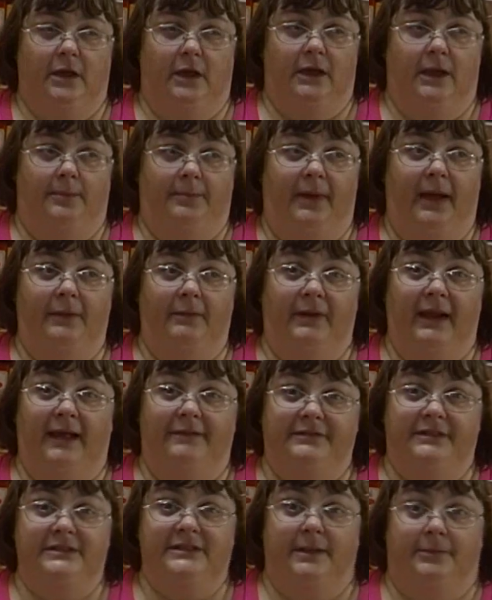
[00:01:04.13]
has gone up, I will
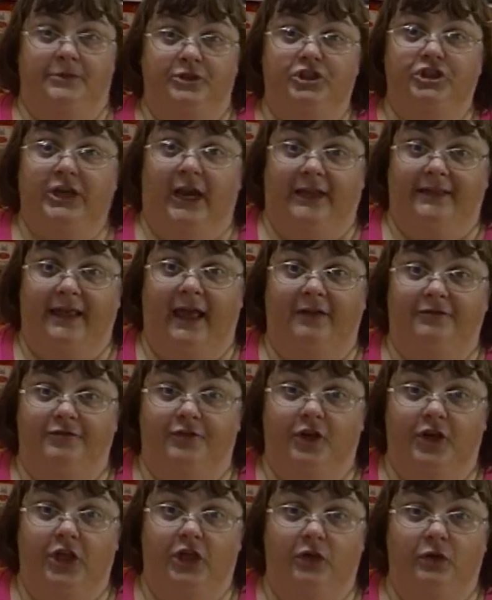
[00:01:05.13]
have to double check that
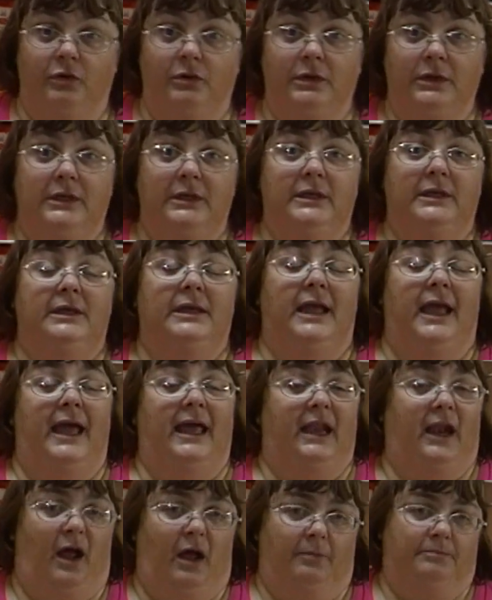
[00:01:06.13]
for you.
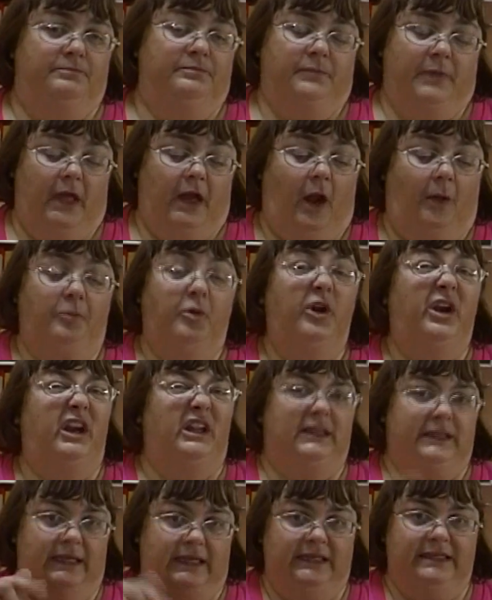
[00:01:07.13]
And I'll put
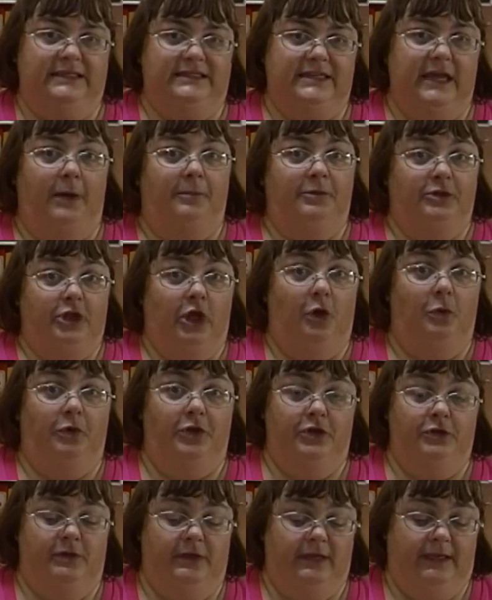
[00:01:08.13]
a link down below where
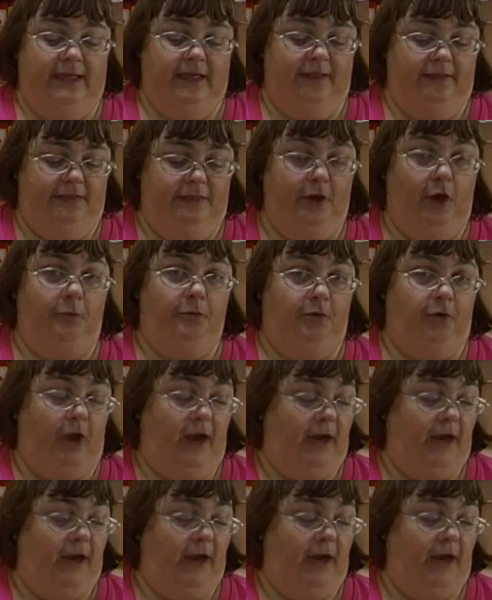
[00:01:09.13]
you can get their